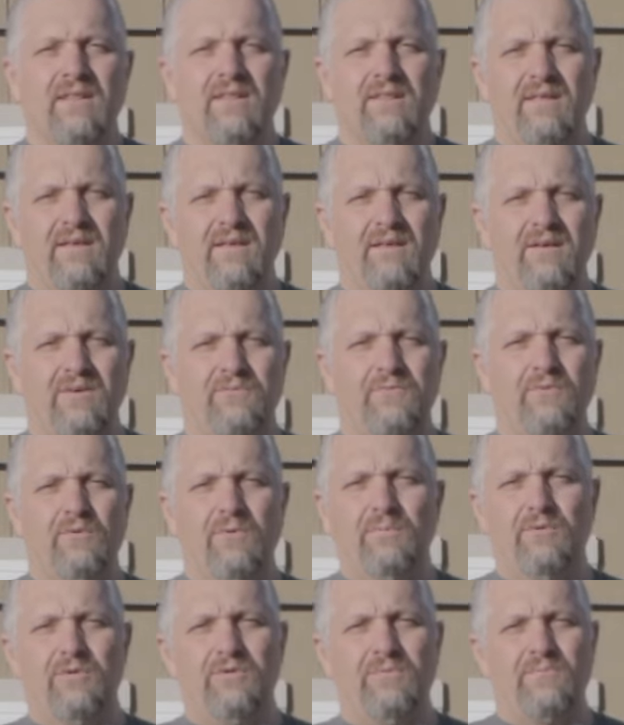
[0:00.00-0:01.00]
The
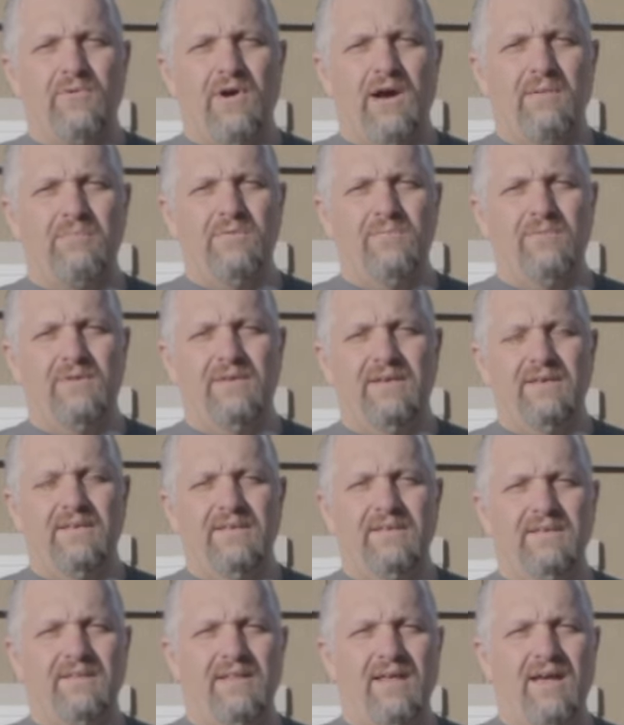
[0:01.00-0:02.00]
full moon probably
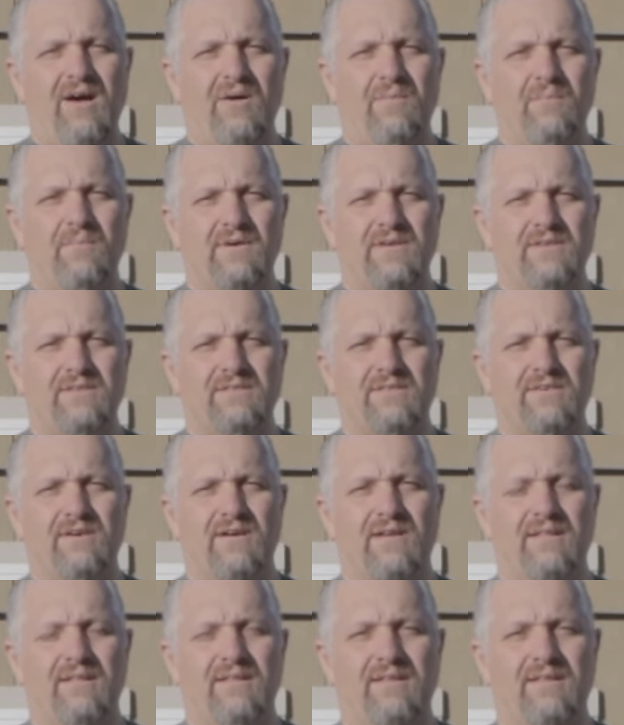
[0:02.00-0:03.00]
didn't help much
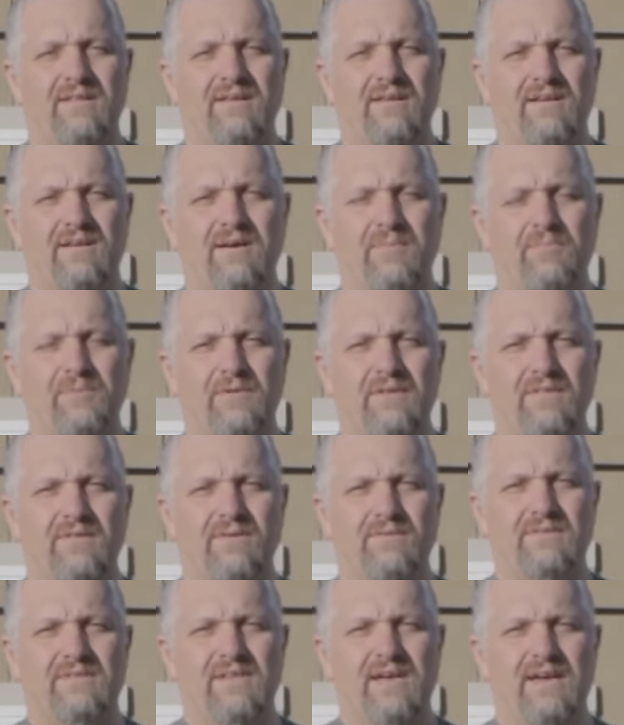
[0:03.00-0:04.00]
on a couple of
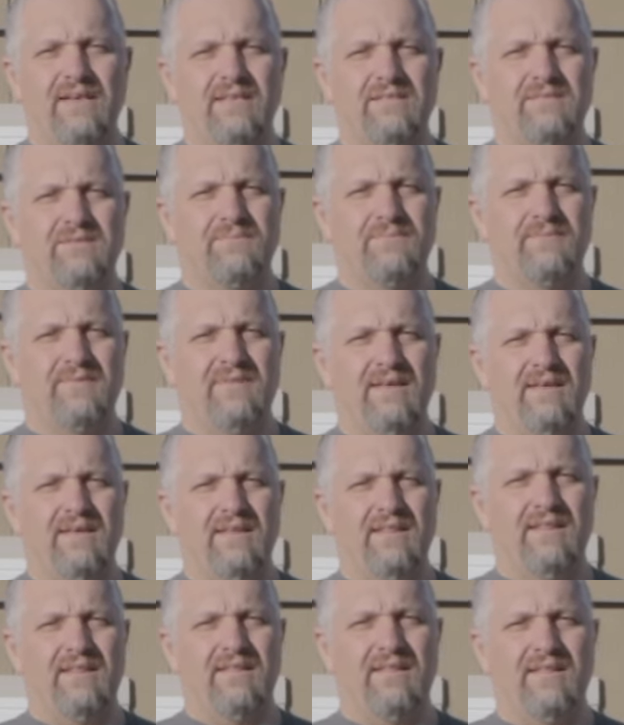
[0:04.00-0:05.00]
those nights
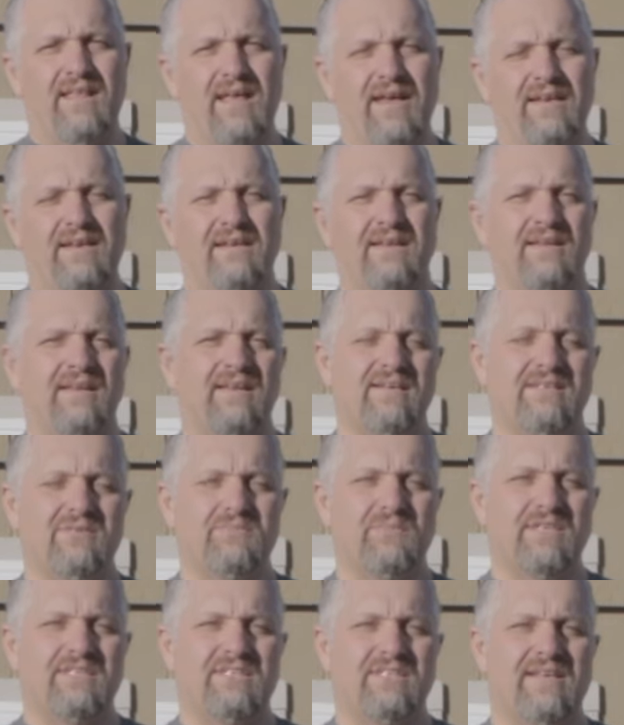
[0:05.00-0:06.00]
that I didn't get as
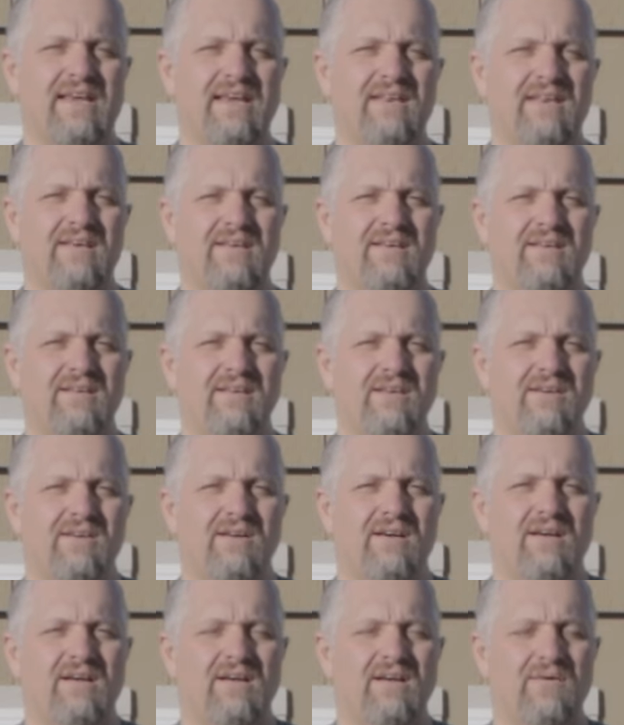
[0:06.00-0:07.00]
much data
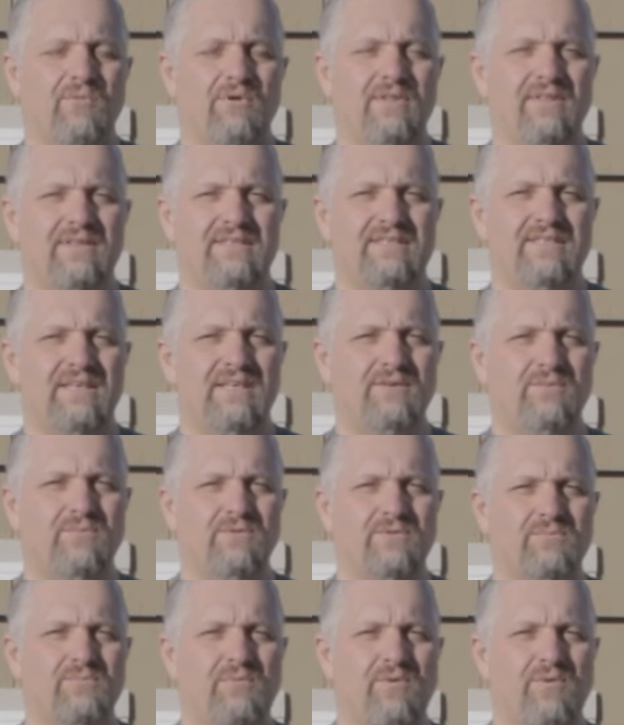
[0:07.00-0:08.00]
uh, when the seeing
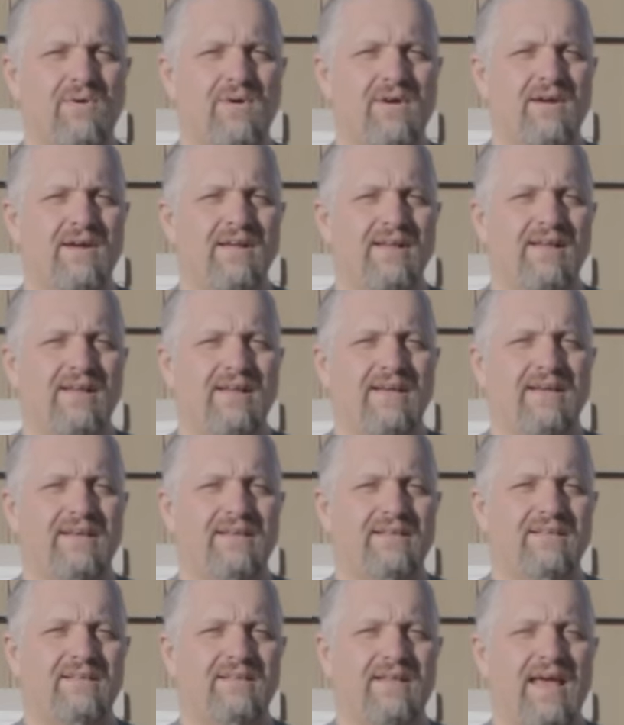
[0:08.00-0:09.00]
was poor.
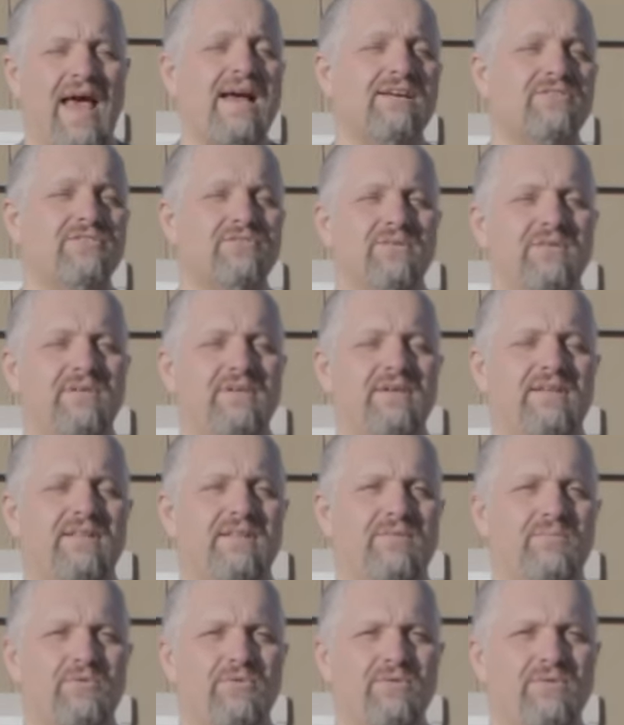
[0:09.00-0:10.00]
And actually,
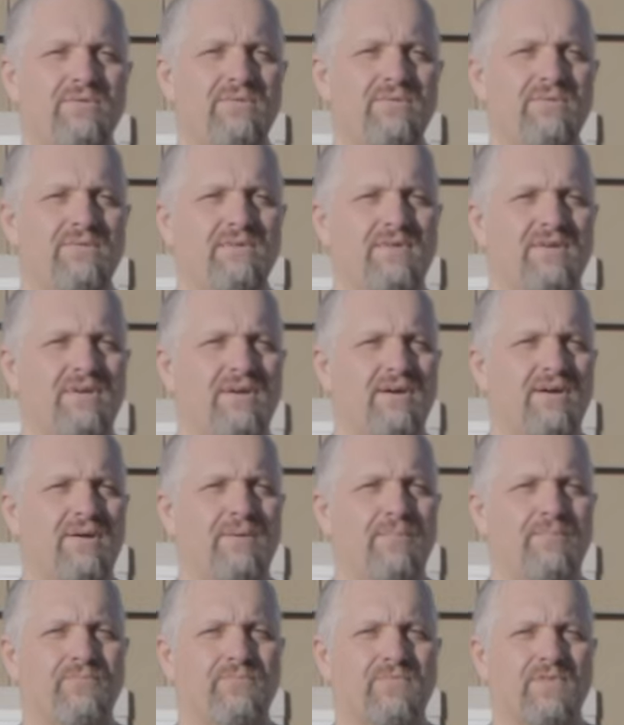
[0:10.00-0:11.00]
the moon
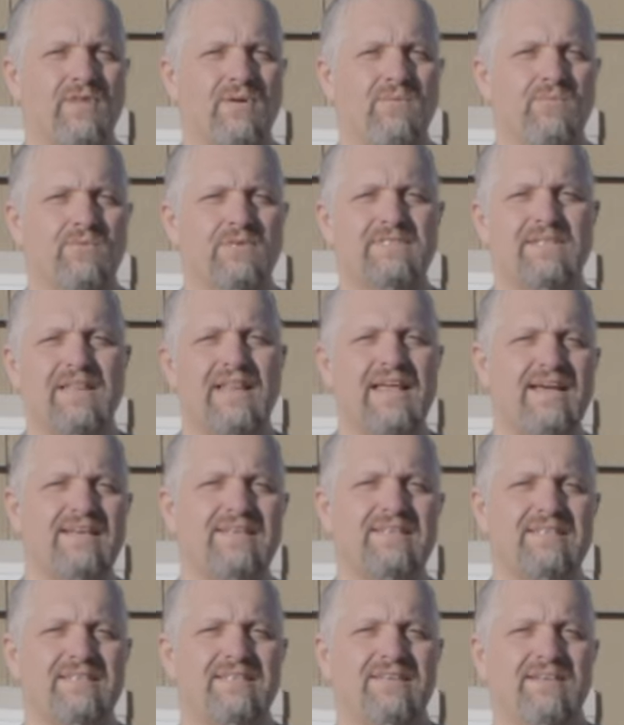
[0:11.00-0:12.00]
um, was
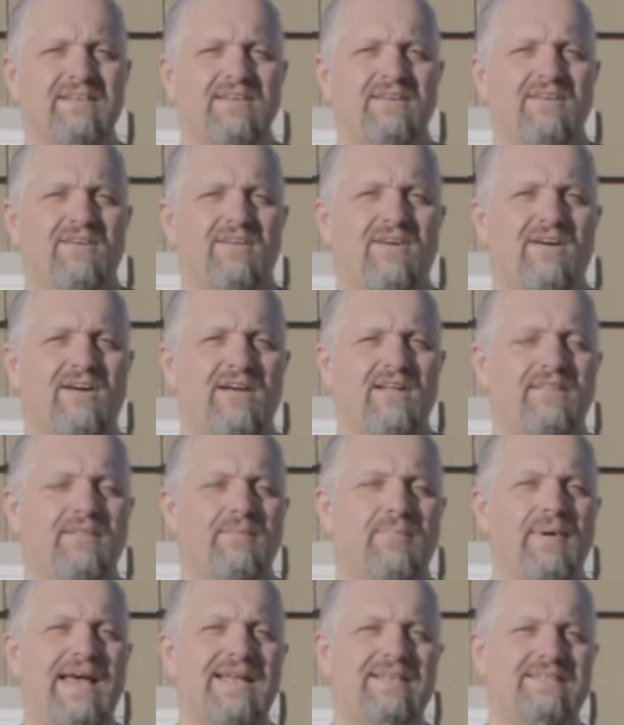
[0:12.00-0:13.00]
less on
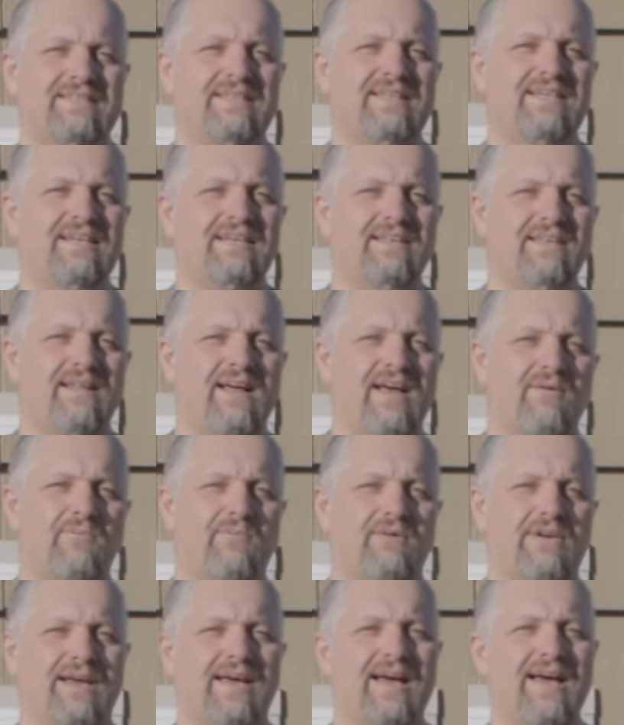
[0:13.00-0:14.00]
the bad seeing night
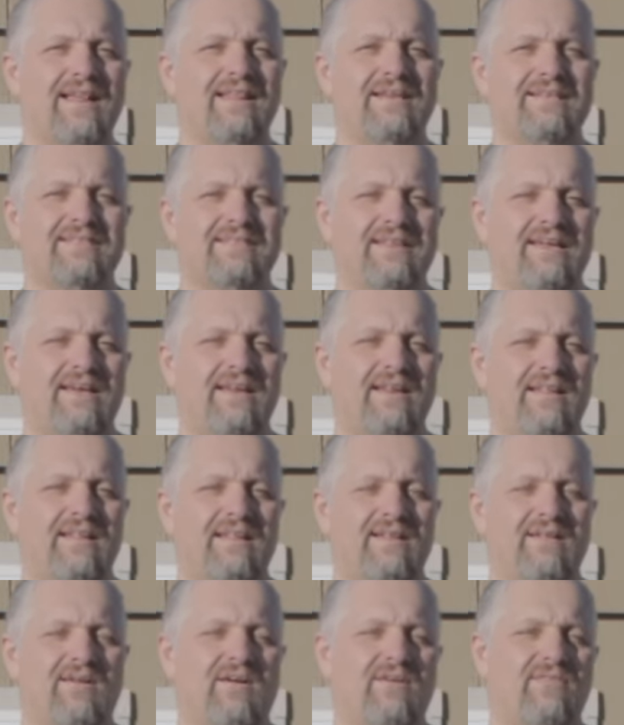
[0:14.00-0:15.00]
when I got less data
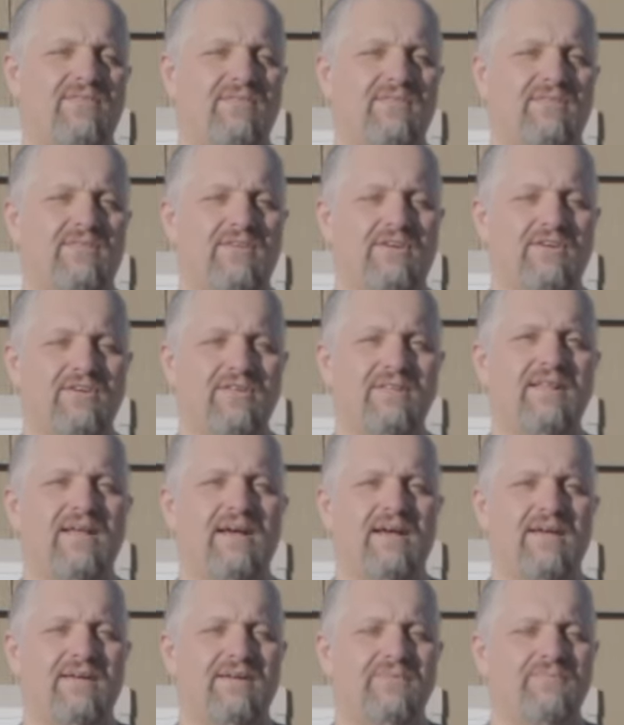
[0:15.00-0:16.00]
than on the good
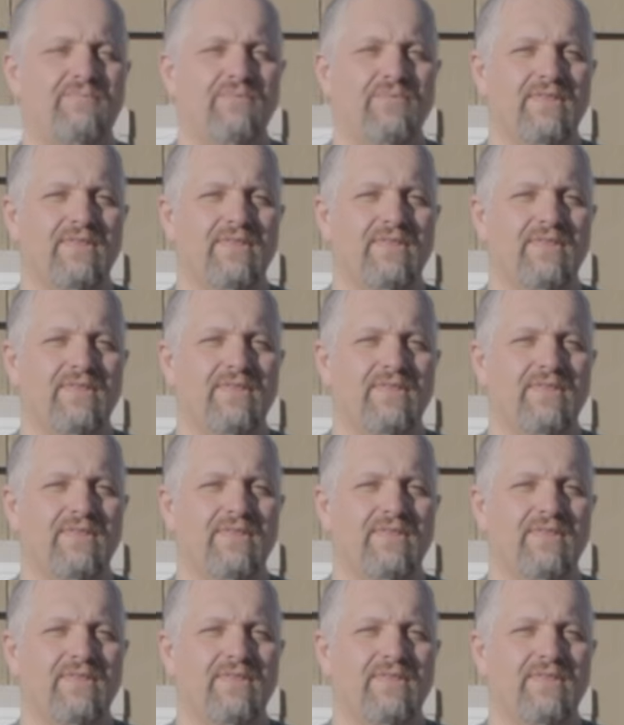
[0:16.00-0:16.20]
night